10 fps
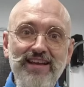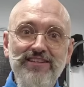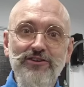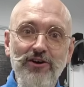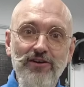
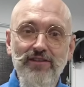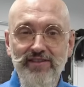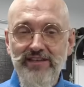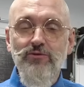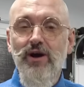So
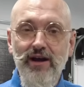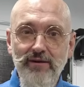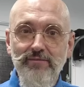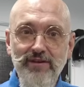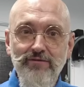that's why
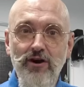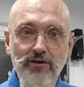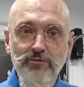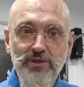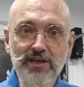I'm
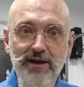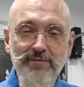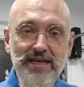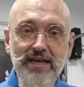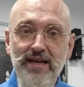involved with the
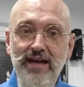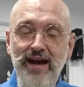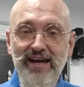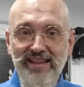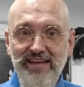company.
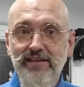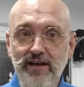I like the